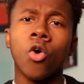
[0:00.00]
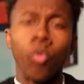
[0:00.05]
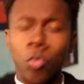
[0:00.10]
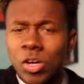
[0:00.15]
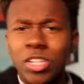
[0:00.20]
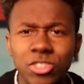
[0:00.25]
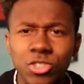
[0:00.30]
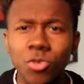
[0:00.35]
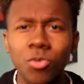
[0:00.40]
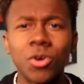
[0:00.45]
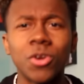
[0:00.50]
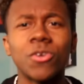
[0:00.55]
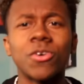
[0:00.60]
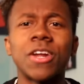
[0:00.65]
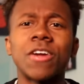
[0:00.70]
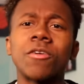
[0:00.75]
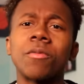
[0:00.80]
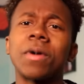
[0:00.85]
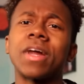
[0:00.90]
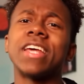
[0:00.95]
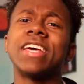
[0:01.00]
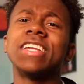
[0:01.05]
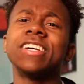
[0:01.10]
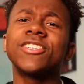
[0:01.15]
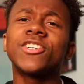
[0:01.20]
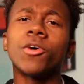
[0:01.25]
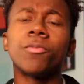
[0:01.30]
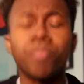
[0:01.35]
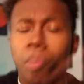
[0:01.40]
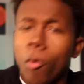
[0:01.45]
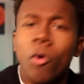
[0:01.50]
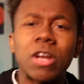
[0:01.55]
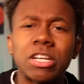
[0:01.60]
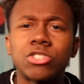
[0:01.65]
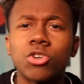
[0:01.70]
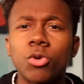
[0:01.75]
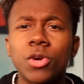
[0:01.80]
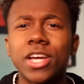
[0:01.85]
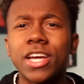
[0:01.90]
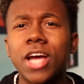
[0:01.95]
What's going on, everybody? It is your boy
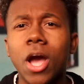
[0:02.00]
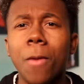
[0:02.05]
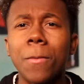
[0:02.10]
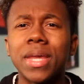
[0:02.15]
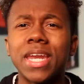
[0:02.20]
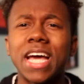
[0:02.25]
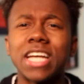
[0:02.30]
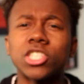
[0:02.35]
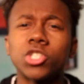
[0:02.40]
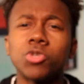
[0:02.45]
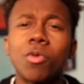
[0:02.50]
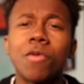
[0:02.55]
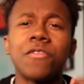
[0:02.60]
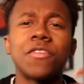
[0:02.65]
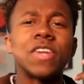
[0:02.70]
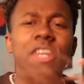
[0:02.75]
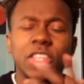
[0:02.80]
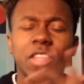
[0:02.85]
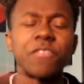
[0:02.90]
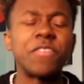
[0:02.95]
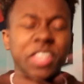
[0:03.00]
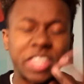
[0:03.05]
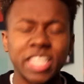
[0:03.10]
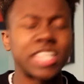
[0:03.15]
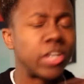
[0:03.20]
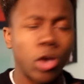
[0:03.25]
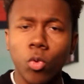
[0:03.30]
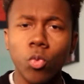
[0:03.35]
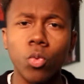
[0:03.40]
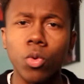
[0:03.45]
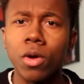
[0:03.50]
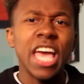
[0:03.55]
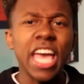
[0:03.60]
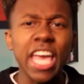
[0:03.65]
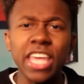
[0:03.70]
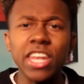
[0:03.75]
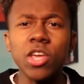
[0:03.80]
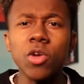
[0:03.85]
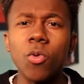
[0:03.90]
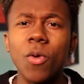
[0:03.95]
Jordan coming at you with another video.
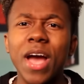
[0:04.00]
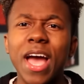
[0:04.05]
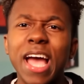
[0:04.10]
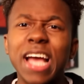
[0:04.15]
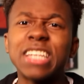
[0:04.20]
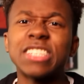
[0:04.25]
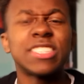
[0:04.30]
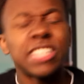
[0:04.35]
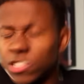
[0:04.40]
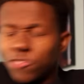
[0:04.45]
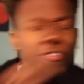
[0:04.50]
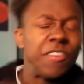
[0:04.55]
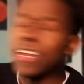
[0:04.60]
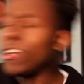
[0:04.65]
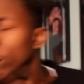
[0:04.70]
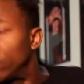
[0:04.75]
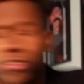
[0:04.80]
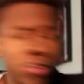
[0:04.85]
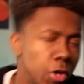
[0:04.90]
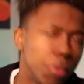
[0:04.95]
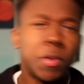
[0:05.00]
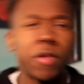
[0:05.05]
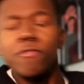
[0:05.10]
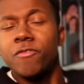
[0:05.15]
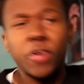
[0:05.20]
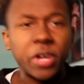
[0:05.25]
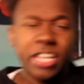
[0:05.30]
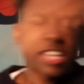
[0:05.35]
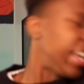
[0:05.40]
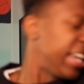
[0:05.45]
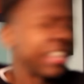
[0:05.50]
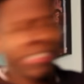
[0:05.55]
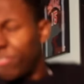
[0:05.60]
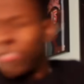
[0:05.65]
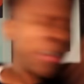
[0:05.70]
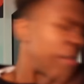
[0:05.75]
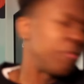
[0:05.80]
Anyways, this video is gonna be freaking